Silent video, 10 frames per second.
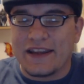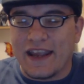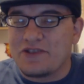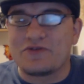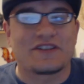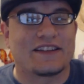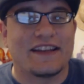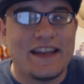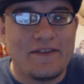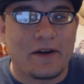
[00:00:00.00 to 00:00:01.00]
Can't you just
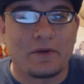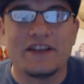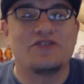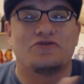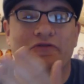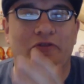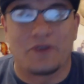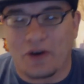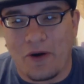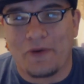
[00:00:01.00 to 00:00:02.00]
leave? I release you
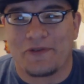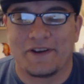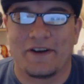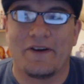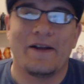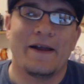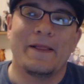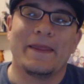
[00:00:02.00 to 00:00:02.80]
from your oath, you know?